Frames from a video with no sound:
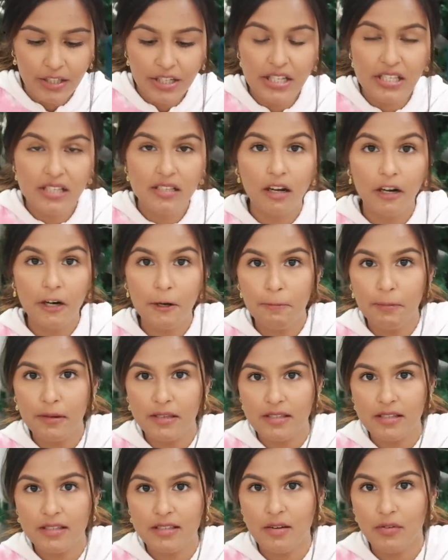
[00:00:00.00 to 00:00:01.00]
dessert
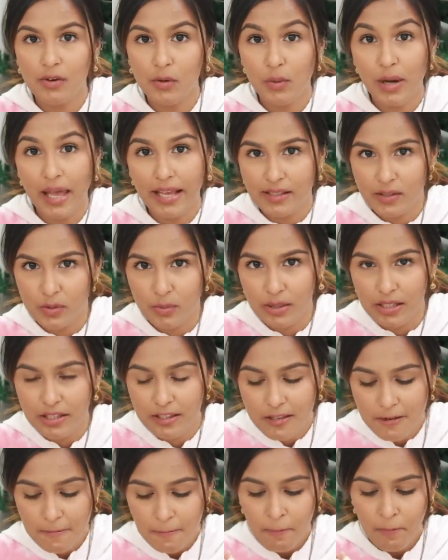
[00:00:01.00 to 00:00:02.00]
person, someone who likes
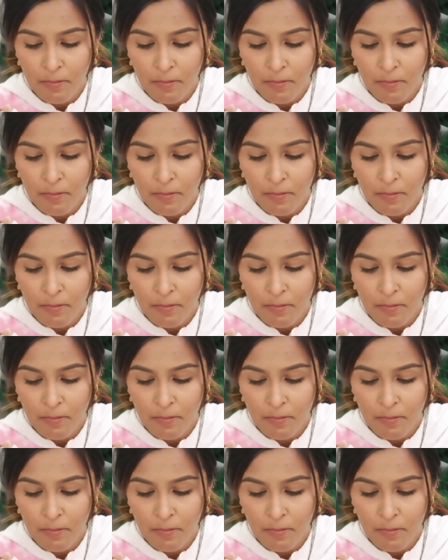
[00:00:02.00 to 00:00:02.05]
sweets.